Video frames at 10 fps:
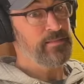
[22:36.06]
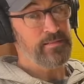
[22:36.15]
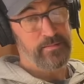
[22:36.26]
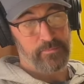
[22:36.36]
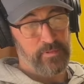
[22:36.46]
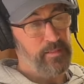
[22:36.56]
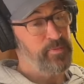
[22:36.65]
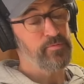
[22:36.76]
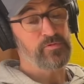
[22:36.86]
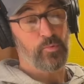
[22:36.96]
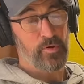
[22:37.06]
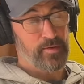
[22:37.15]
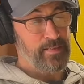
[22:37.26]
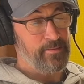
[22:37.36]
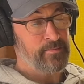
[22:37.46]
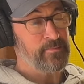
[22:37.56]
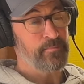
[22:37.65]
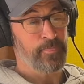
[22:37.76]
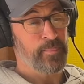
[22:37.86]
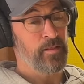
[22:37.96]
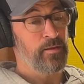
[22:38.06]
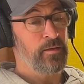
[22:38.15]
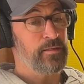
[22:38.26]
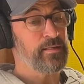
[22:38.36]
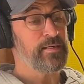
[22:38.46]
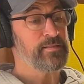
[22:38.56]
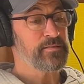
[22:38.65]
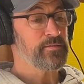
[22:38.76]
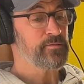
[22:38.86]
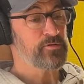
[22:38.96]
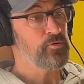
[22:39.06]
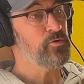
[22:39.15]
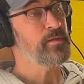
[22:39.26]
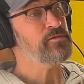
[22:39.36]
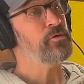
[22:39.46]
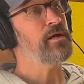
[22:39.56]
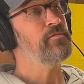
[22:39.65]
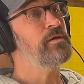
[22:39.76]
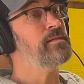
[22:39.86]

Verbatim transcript: Libby was working uh, as a school bus driver